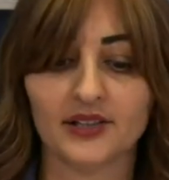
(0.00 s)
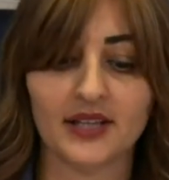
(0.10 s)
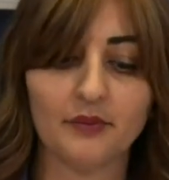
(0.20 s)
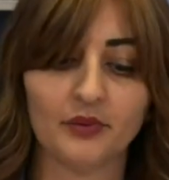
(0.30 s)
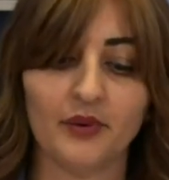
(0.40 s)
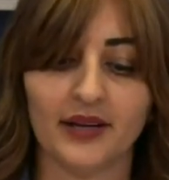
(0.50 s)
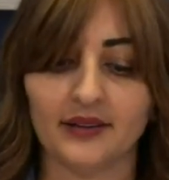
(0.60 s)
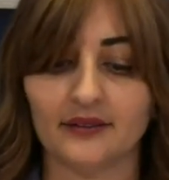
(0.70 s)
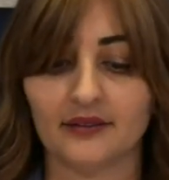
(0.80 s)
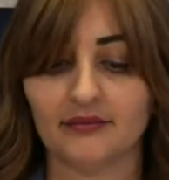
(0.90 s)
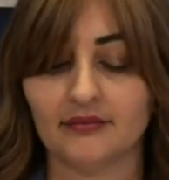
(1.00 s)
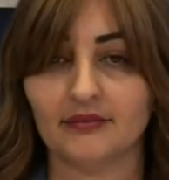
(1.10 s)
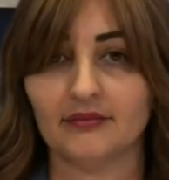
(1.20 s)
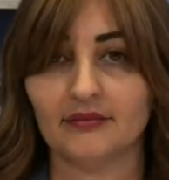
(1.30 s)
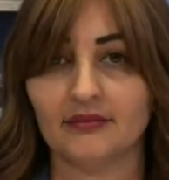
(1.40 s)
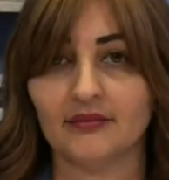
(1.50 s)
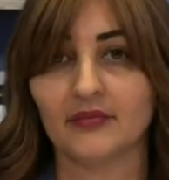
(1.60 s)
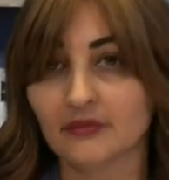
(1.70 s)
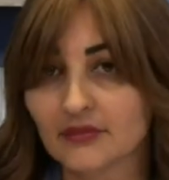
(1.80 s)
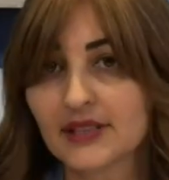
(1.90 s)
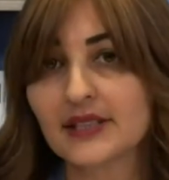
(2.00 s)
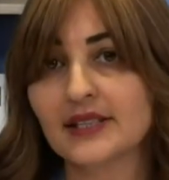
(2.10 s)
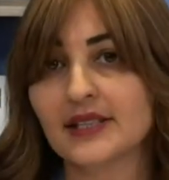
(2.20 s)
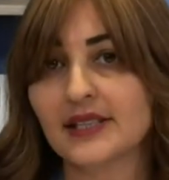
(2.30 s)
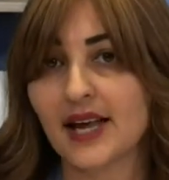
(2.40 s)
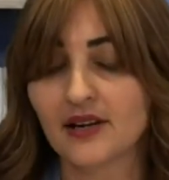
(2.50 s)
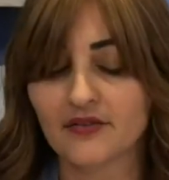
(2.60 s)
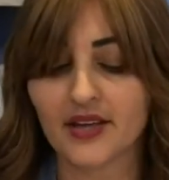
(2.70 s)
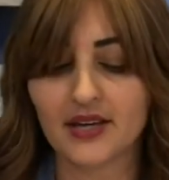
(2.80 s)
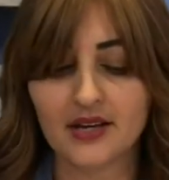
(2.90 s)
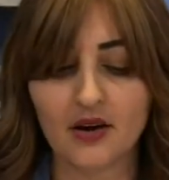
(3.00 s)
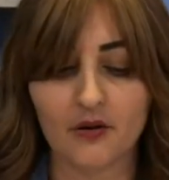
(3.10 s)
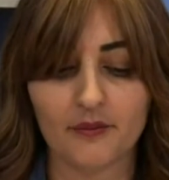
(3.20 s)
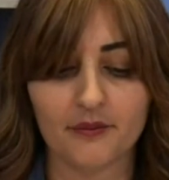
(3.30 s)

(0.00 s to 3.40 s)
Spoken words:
separated. This is the side of the ego.